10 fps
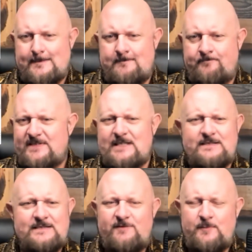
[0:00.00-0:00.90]
This
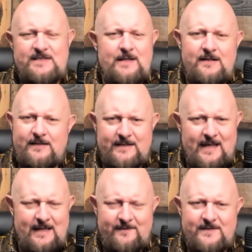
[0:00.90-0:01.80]
doesn't have to be done in a
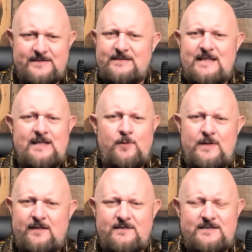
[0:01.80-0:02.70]
day. This can take a
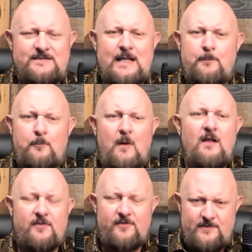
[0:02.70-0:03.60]
week. This can take a
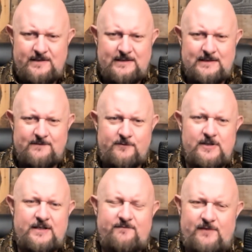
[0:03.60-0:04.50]
month for
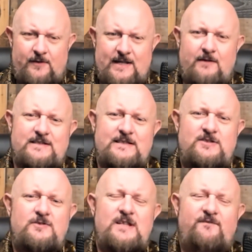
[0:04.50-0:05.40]
you to fill it out, because
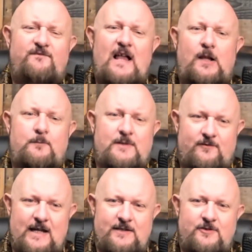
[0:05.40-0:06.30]
it's your development,
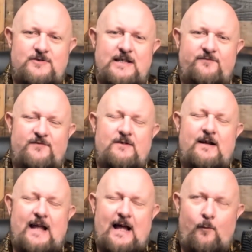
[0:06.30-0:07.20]
right? You're trying to figure
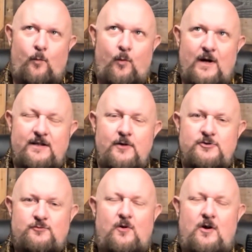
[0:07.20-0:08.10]
out what
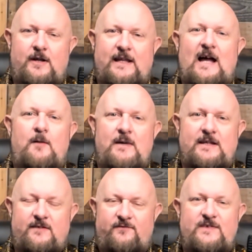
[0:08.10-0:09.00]
goes wrong and how am I
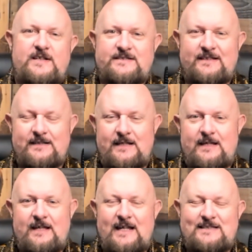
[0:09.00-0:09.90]
going to fix it.
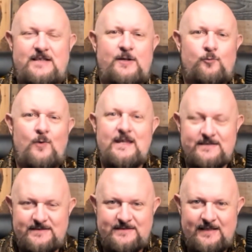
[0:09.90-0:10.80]
It's not a
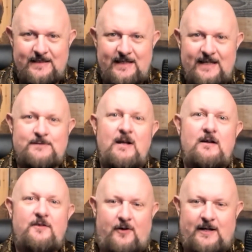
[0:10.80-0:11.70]
race. It's a
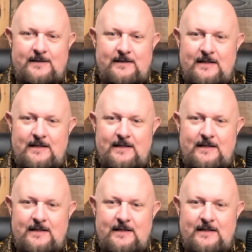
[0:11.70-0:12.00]
marathon.